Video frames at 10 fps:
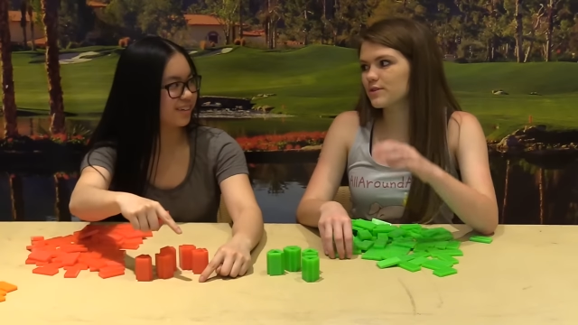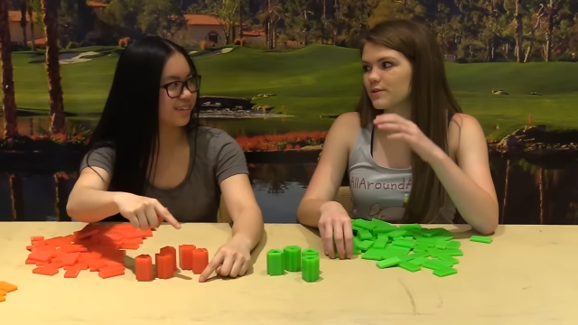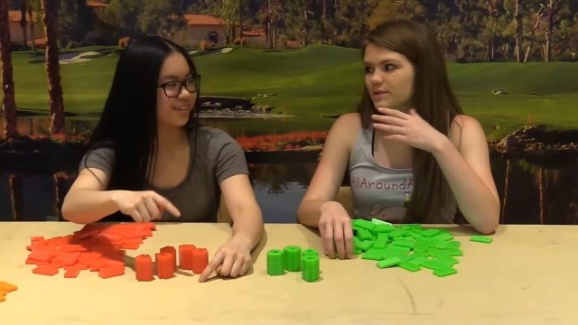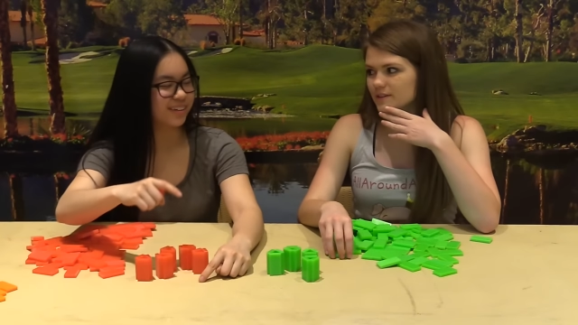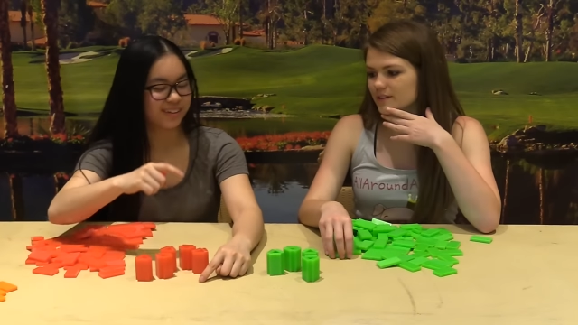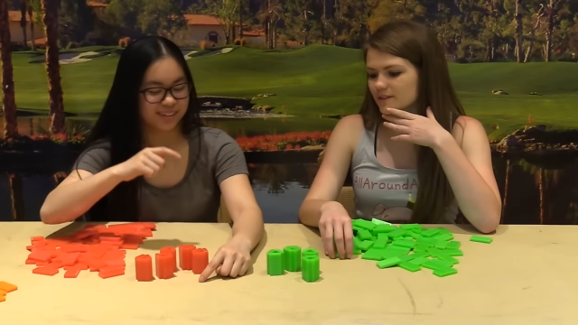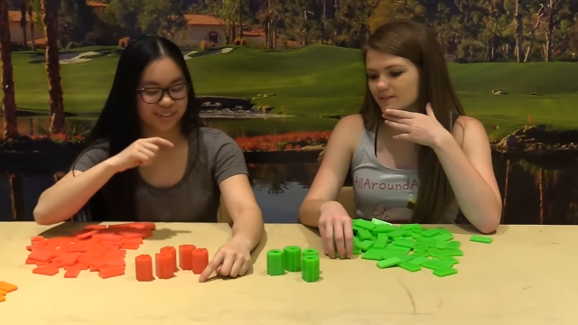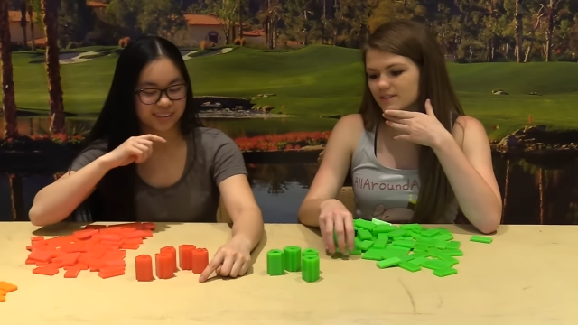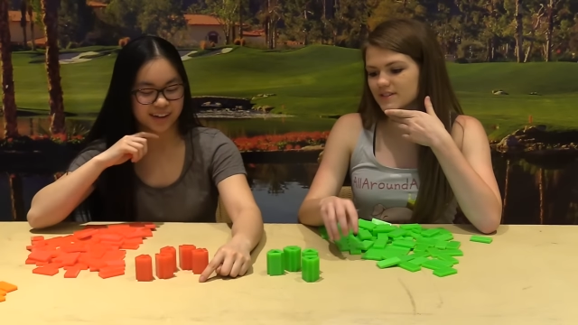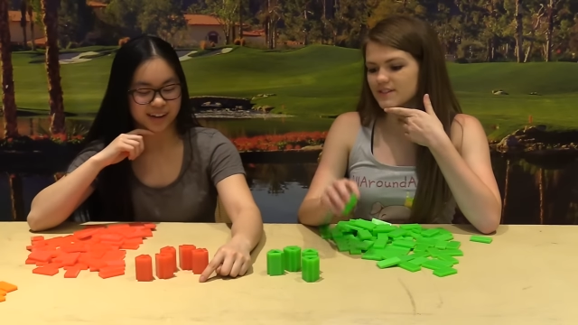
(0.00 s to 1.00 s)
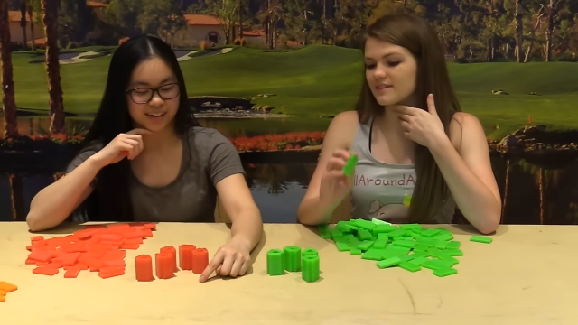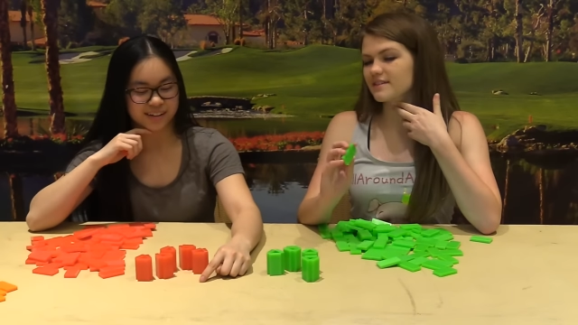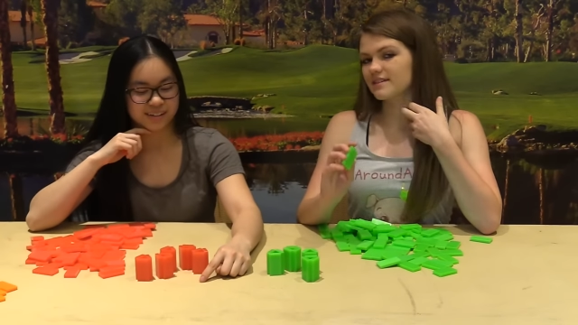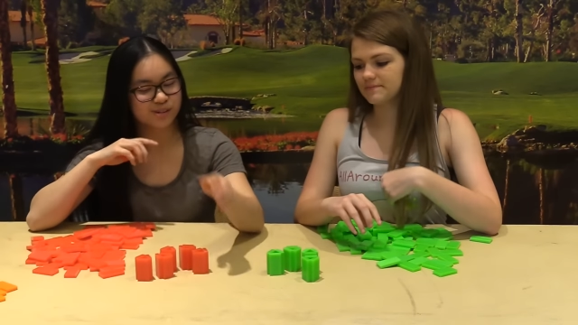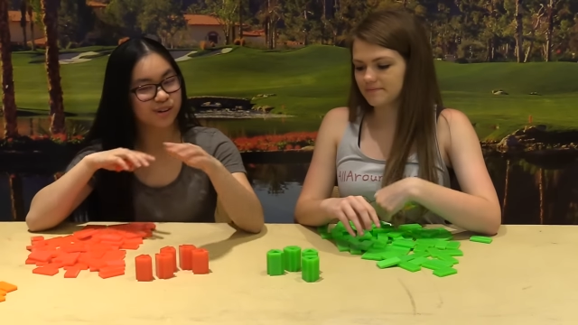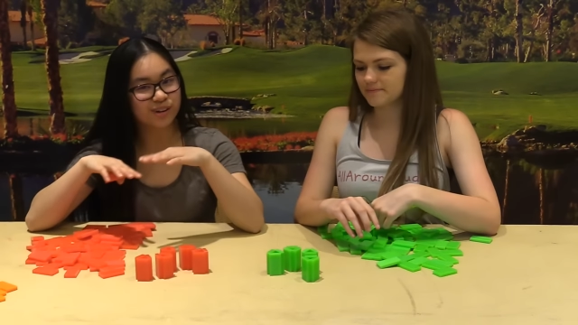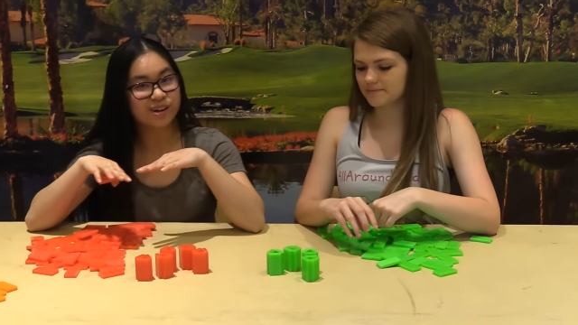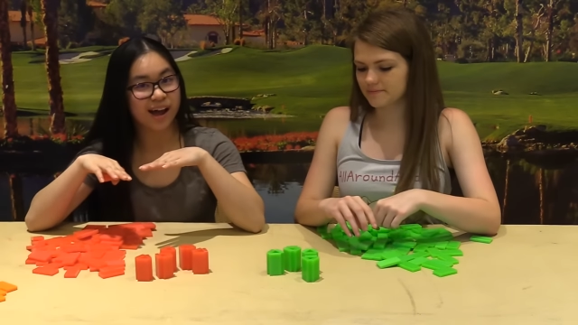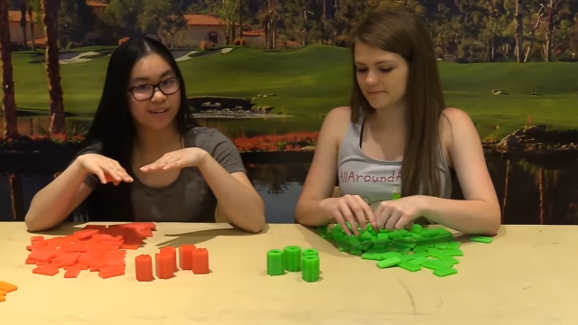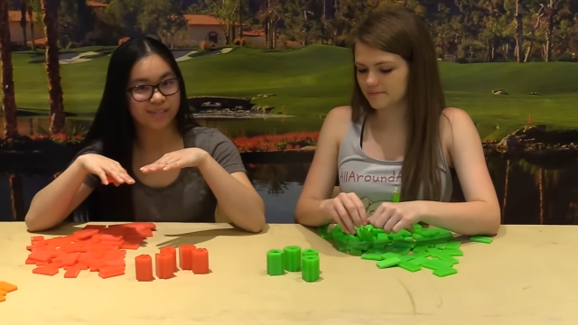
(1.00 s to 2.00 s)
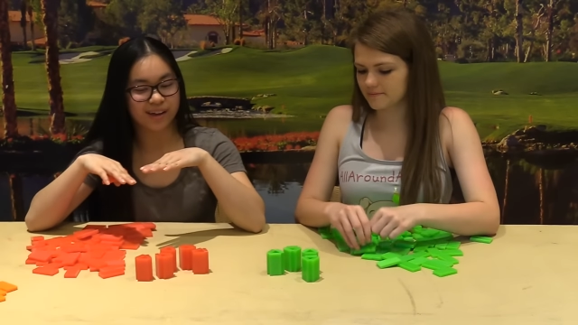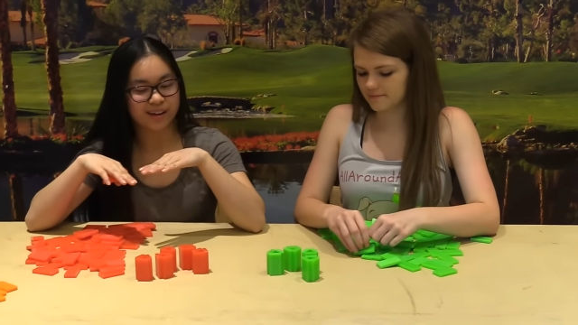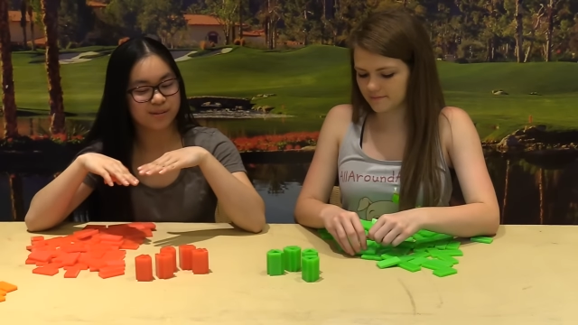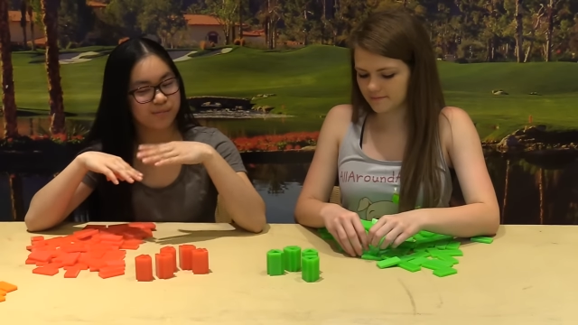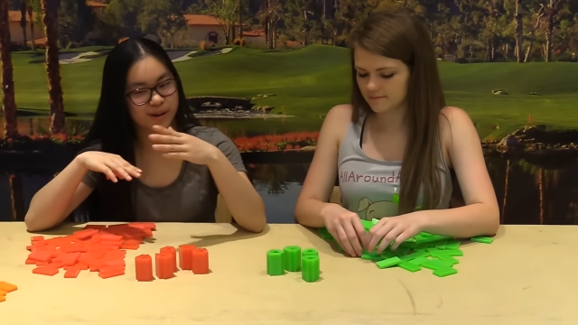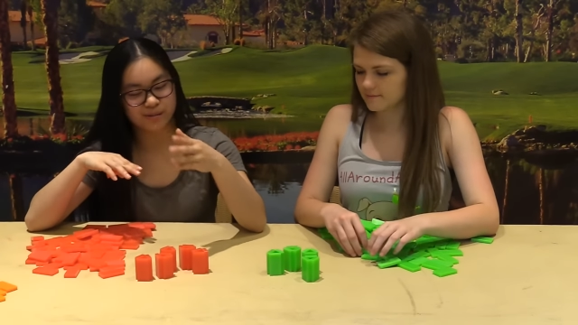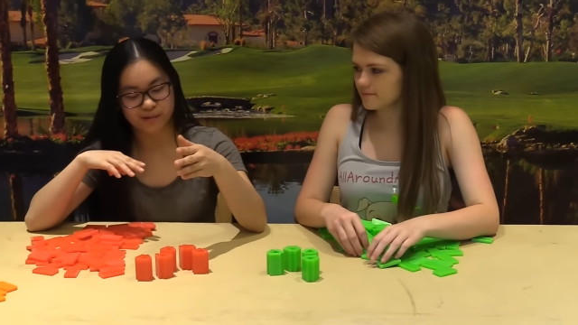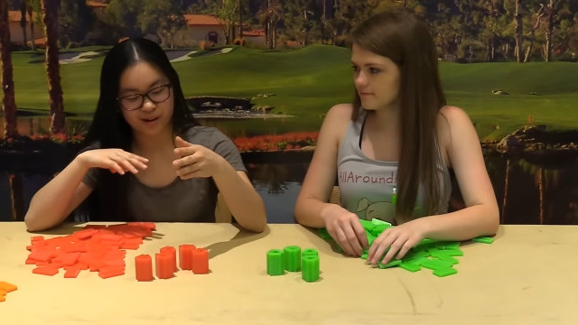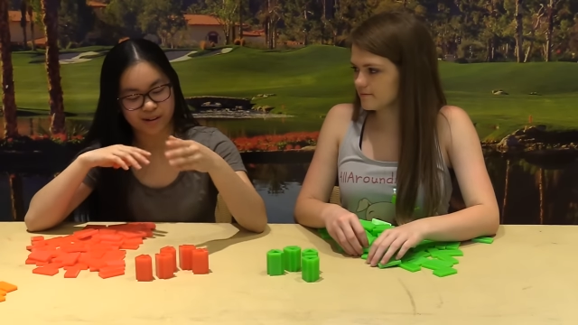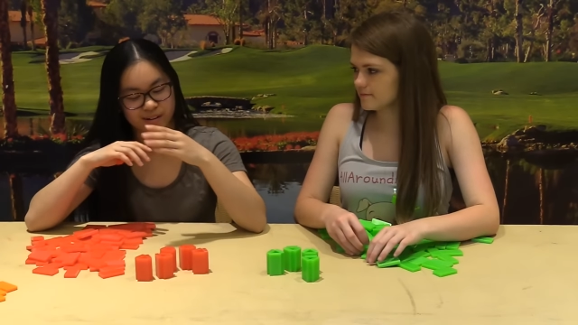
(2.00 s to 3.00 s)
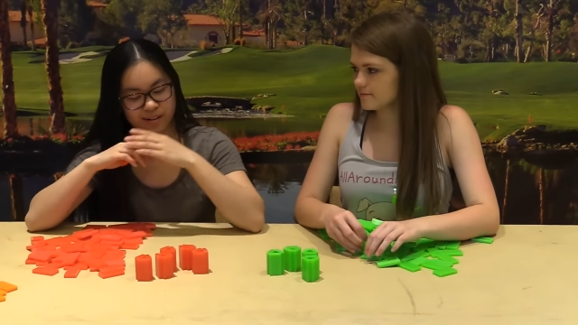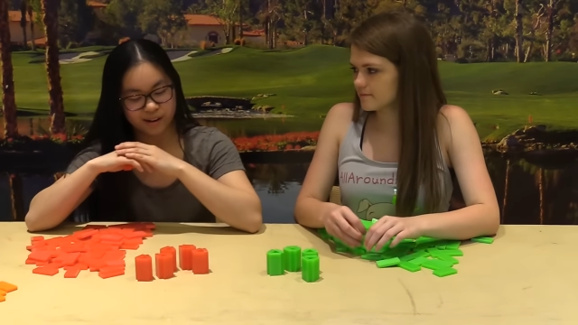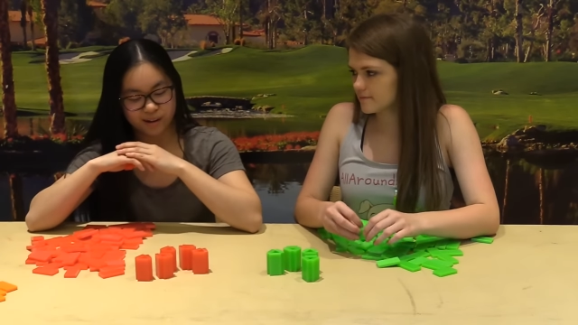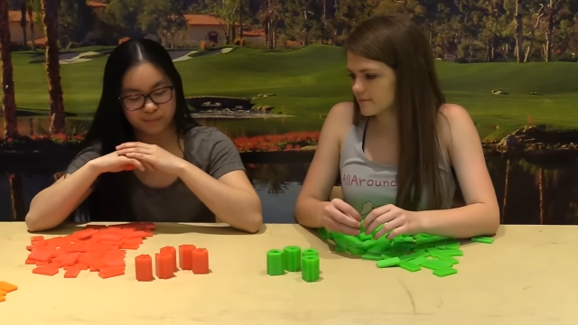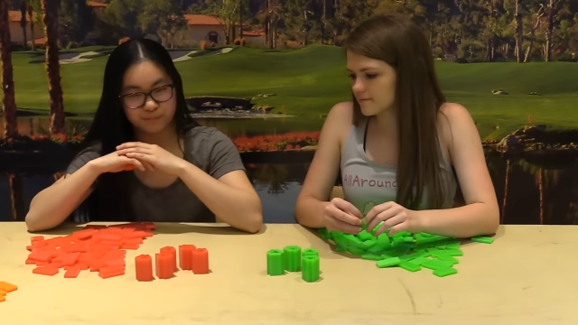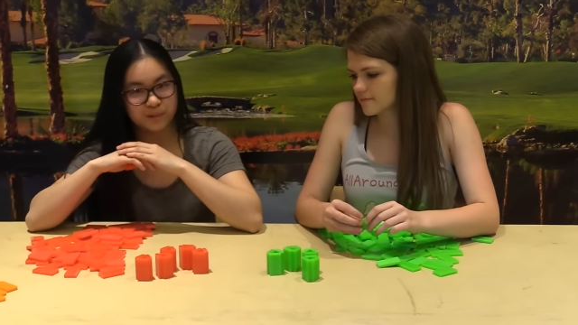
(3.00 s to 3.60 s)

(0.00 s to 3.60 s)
Speaker 1: Not too close. Yeah. You could have it, it might work, um,